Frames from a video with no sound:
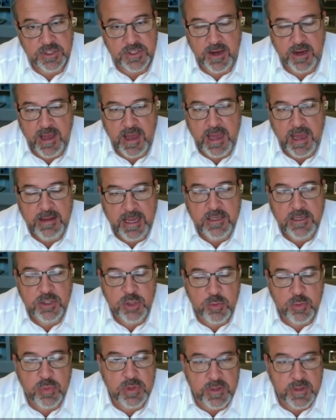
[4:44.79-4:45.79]
I do
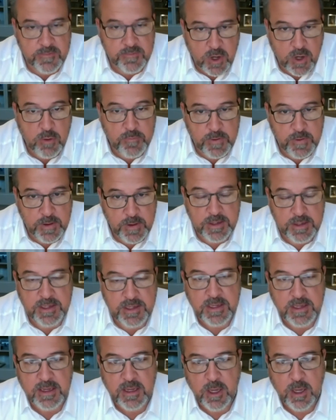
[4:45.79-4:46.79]
believe COVID
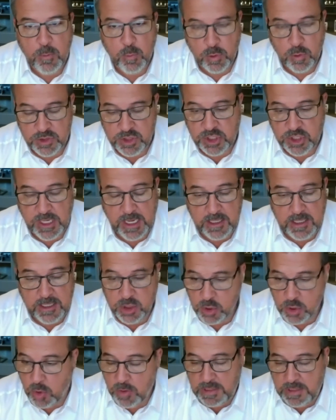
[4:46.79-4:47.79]
will change
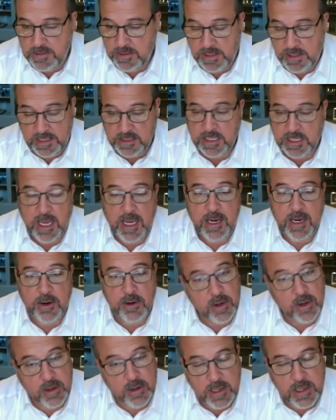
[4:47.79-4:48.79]
the
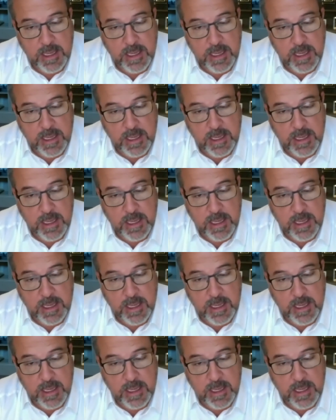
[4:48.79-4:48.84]
entire